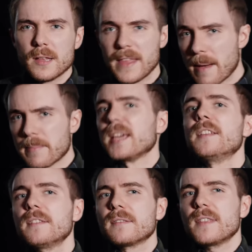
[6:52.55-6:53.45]
That
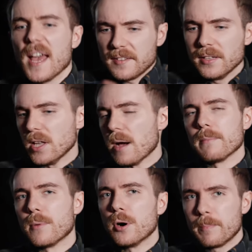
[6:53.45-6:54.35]
means there's a lot
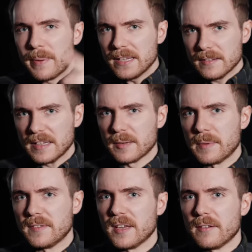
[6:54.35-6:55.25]
more building
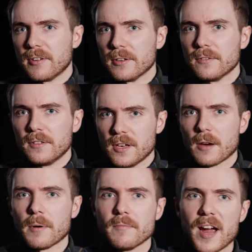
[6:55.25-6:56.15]
material to
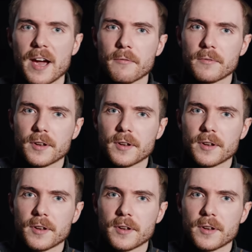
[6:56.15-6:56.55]
go around.